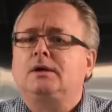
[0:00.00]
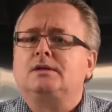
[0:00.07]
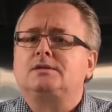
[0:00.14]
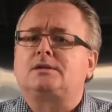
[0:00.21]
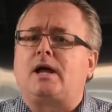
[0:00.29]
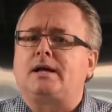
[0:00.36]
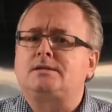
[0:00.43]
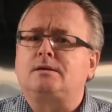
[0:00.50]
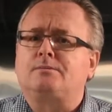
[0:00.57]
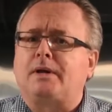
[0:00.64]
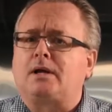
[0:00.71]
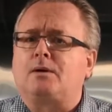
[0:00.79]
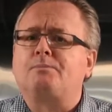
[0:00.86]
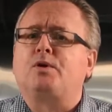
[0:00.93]
Slice them,
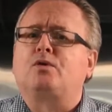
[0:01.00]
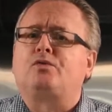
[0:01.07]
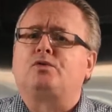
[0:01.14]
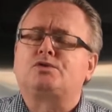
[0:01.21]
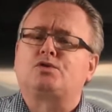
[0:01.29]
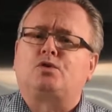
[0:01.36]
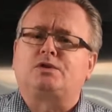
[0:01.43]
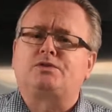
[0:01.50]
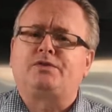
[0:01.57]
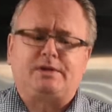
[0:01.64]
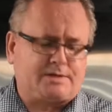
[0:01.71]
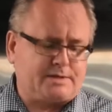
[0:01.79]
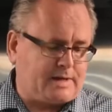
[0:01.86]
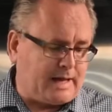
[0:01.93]
make a beautiful sauce for
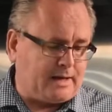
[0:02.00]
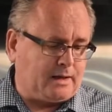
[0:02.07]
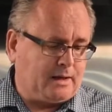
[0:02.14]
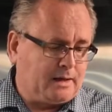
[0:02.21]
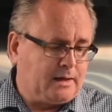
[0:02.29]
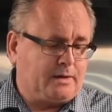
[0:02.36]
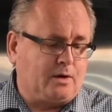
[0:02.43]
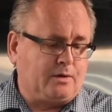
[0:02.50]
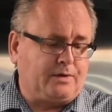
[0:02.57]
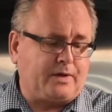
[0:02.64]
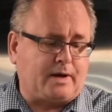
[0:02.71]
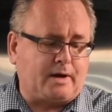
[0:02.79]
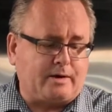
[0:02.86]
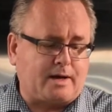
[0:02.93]
your steak. The only
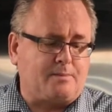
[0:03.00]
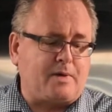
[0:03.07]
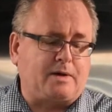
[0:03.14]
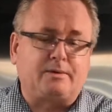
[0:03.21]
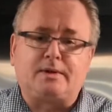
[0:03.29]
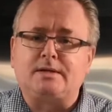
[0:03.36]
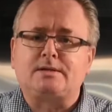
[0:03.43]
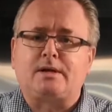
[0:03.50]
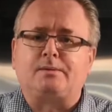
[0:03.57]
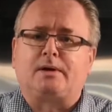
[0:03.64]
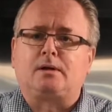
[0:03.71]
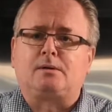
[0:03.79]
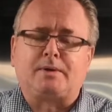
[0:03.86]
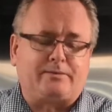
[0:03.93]
thing I recommend with these, give them a
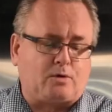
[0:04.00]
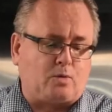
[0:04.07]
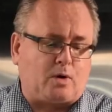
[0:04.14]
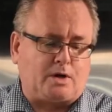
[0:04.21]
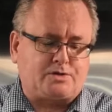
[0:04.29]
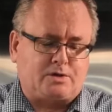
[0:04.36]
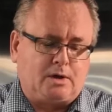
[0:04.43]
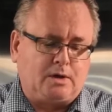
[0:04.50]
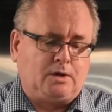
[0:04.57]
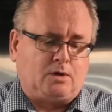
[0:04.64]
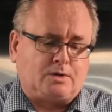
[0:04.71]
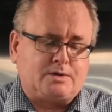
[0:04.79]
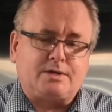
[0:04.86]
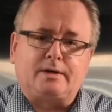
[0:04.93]
little bit of a wash,
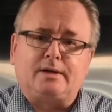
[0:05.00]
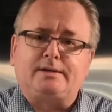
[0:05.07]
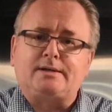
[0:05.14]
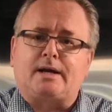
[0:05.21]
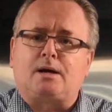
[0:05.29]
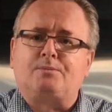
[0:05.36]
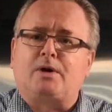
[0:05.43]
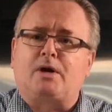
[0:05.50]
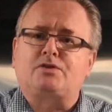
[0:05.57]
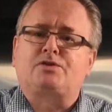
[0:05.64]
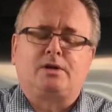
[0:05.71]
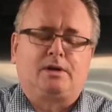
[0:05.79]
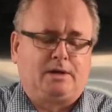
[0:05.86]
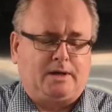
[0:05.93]
or certainly take a brush
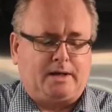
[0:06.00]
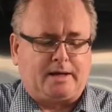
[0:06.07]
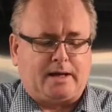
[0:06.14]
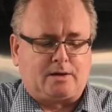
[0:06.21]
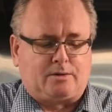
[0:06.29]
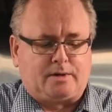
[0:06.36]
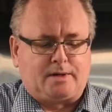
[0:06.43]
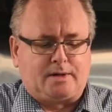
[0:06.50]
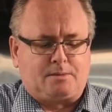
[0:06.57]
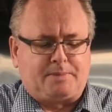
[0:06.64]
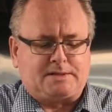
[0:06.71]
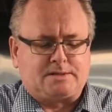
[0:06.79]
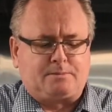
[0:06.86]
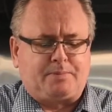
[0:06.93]
and get all the little
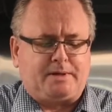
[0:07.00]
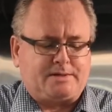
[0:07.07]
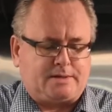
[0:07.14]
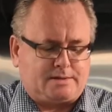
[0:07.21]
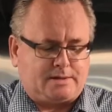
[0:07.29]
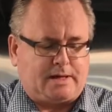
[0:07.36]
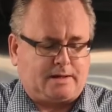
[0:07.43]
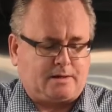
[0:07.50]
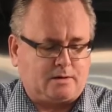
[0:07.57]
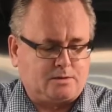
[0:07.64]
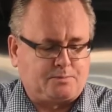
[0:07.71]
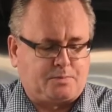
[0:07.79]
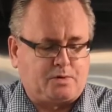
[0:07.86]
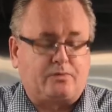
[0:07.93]
bits and pieces out of
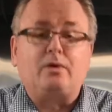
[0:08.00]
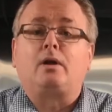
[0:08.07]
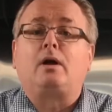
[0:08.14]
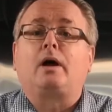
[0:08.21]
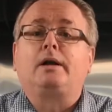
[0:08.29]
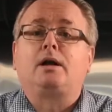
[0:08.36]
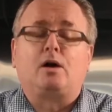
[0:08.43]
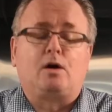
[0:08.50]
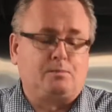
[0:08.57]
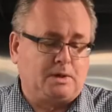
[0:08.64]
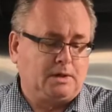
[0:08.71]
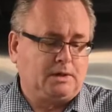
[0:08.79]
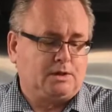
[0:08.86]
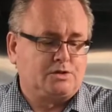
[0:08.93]
those beautiful honeycomb
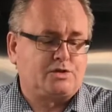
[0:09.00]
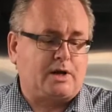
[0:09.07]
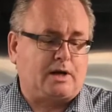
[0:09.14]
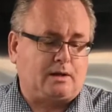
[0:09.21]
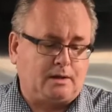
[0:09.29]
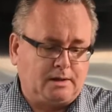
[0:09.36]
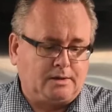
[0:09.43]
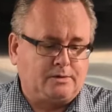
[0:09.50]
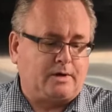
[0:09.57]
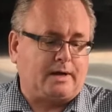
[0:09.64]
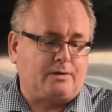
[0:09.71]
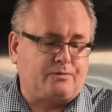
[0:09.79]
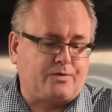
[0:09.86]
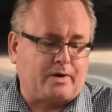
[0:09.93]
shell. Right
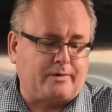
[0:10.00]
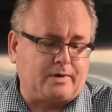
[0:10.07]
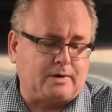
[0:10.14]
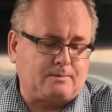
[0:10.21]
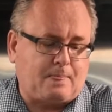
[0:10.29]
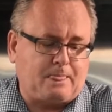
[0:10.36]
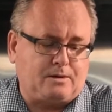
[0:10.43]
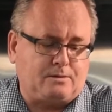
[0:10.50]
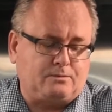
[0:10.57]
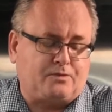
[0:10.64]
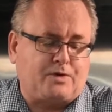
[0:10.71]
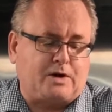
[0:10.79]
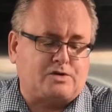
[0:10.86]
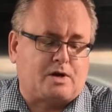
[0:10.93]
in front of it,
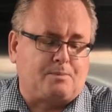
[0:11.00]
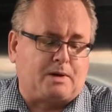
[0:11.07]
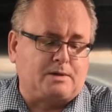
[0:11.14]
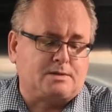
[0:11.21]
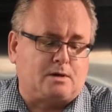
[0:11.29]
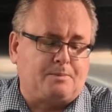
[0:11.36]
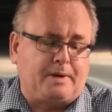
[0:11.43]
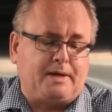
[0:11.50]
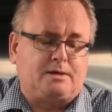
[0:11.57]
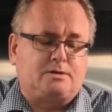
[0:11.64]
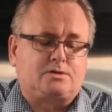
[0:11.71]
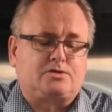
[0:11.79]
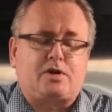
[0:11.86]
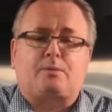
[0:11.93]
fresh garbanzo
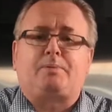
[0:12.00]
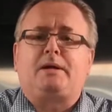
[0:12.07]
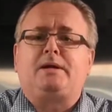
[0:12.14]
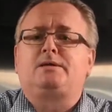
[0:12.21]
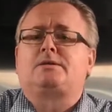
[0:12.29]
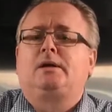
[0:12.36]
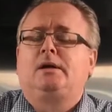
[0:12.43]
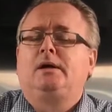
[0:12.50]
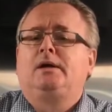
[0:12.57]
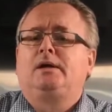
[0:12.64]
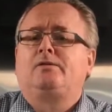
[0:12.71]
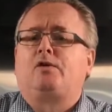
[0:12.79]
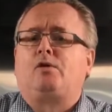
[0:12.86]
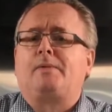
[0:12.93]
beans, chickpeas.
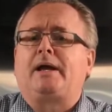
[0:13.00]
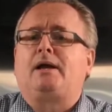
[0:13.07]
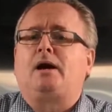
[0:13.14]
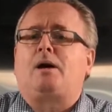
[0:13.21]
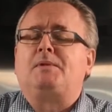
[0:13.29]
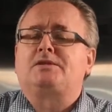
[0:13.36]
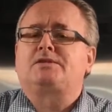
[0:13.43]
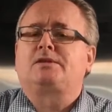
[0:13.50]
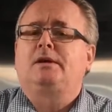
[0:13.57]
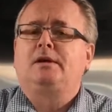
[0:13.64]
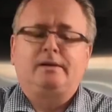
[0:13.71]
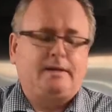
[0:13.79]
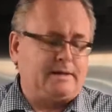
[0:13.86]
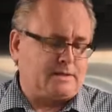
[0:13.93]
You've all made hummus.
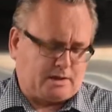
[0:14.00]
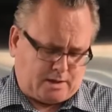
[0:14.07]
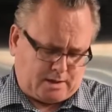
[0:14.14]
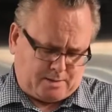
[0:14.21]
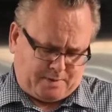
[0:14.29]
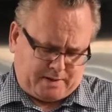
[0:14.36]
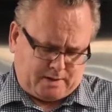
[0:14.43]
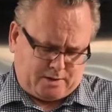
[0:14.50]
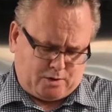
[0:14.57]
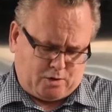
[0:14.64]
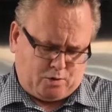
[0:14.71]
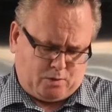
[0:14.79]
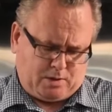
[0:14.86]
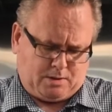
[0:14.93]
These are going to be the
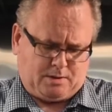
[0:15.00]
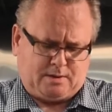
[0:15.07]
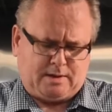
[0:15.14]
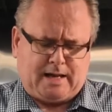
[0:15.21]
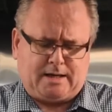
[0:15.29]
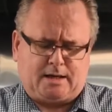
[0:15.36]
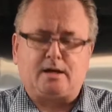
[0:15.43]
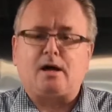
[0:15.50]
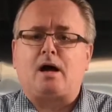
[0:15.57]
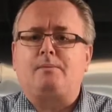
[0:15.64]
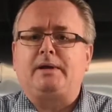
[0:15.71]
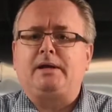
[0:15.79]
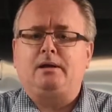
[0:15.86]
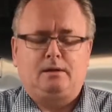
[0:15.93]
new
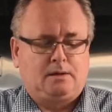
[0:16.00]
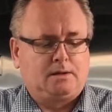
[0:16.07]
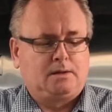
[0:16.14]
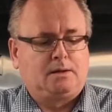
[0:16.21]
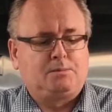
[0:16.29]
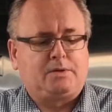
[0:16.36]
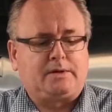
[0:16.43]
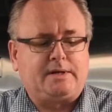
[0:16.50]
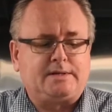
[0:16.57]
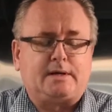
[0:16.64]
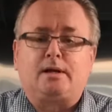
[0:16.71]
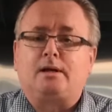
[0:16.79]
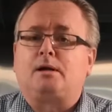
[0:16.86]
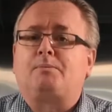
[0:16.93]
edamame. Put these in
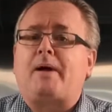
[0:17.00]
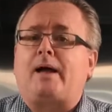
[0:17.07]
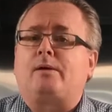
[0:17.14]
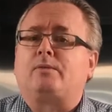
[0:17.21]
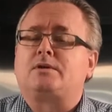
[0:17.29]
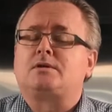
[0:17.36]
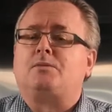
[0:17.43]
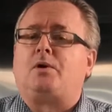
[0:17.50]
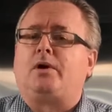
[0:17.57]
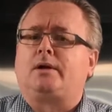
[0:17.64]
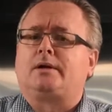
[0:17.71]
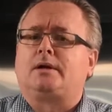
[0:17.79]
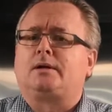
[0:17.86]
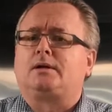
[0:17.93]
a little pan with some oil
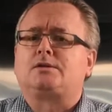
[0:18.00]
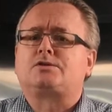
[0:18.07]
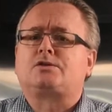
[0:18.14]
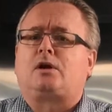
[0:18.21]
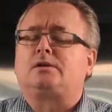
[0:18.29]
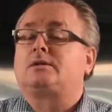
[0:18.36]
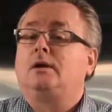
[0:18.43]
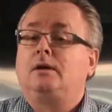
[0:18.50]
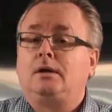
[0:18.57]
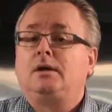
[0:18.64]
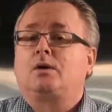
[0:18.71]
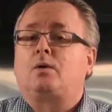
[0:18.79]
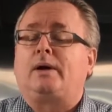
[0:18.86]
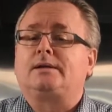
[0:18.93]
and a little salt.
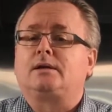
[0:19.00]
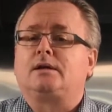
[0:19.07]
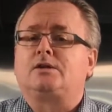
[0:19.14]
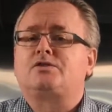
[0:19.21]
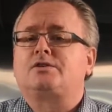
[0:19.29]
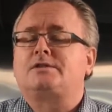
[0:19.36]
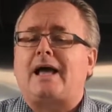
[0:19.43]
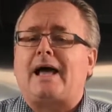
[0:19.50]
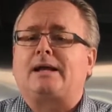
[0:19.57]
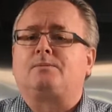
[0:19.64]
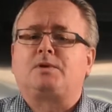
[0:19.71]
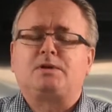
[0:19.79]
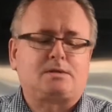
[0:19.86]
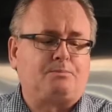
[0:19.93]
Quite delicious. Add
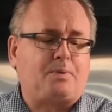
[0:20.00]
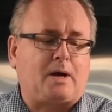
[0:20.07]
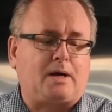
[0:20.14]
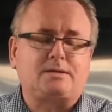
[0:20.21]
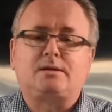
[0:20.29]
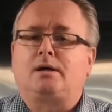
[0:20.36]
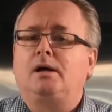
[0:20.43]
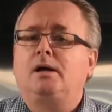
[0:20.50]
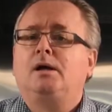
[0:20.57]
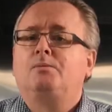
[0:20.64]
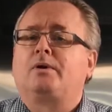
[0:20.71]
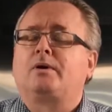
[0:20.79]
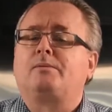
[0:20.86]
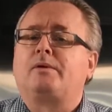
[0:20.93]
them to some pasta.
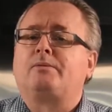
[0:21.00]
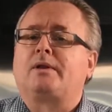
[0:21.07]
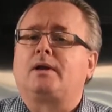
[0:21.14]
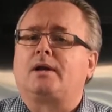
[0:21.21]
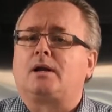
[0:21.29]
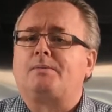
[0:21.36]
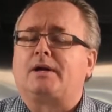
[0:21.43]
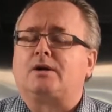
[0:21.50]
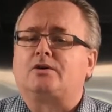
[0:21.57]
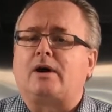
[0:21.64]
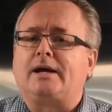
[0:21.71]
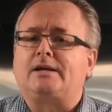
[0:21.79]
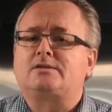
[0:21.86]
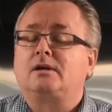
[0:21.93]
Put them in with a little bit of
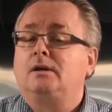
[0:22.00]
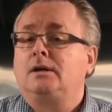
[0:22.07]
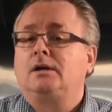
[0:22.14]
rice.